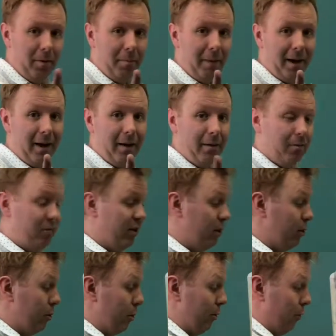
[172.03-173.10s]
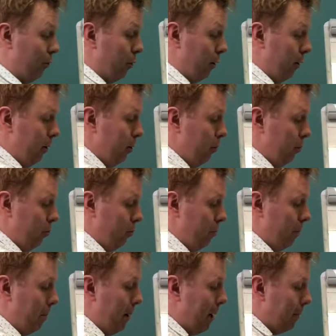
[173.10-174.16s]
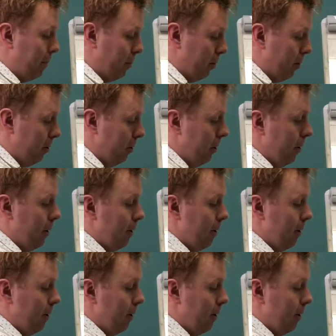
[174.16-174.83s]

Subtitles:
my video before, you'll remember